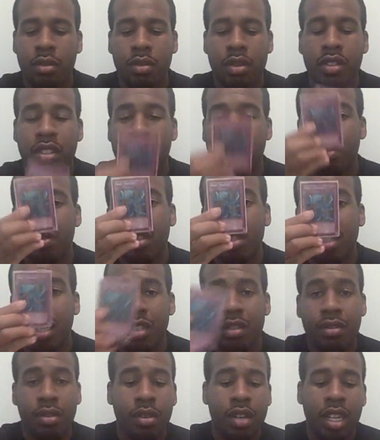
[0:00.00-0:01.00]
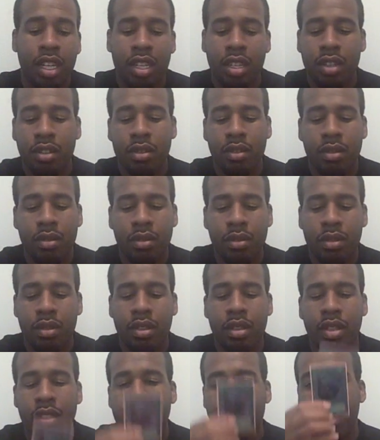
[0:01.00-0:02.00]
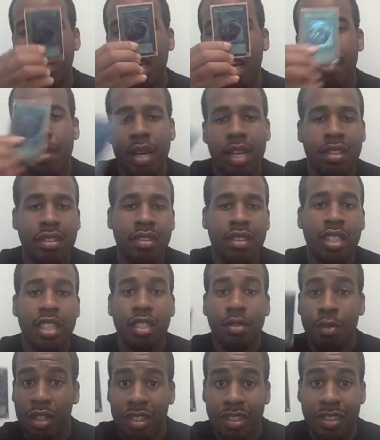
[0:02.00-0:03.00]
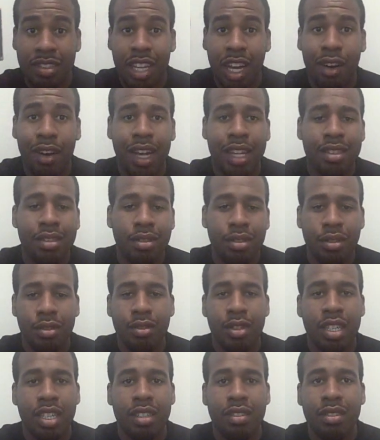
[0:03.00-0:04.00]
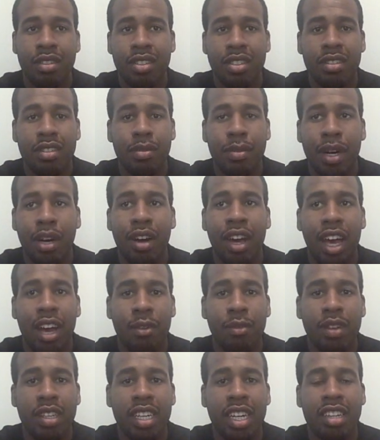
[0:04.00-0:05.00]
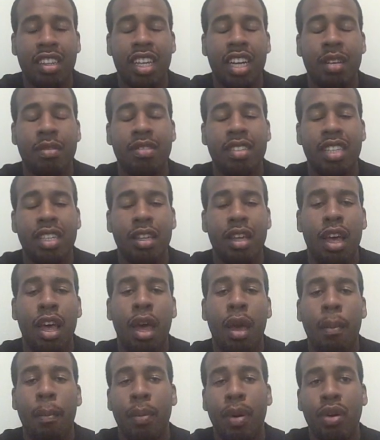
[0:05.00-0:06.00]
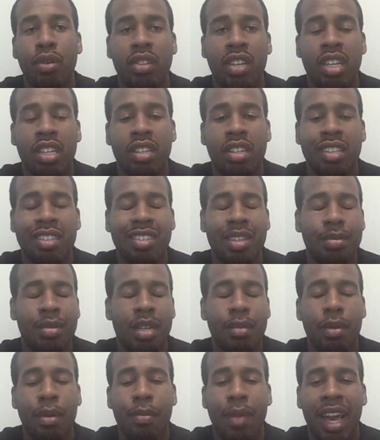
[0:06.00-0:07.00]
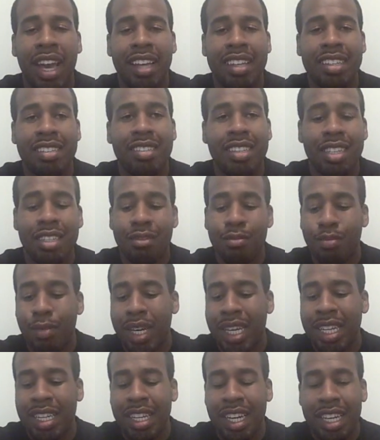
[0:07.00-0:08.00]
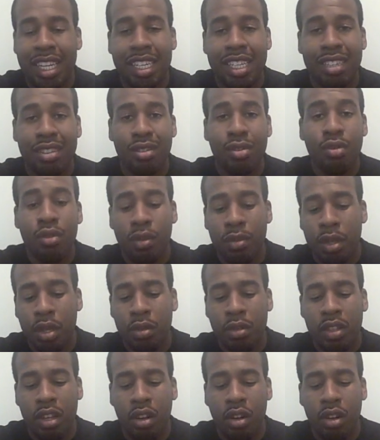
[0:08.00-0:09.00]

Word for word: What's this one? Dust Tornado. MST, which is now at two. And just about every deck that I've seen built under the September ban list is main decking two of those